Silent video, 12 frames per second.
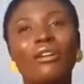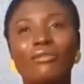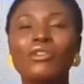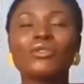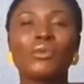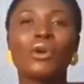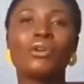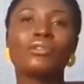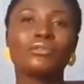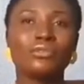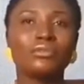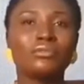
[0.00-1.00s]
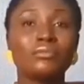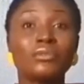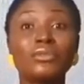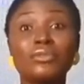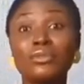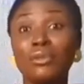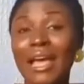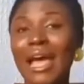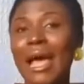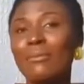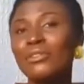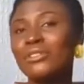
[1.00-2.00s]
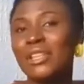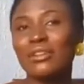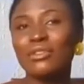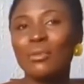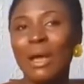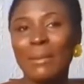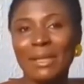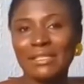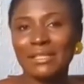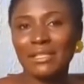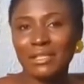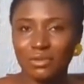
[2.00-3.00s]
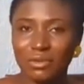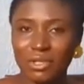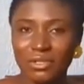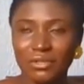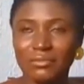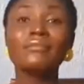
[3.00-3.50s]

Of course, we all do. So I'm going to tell you why I'm asking this question.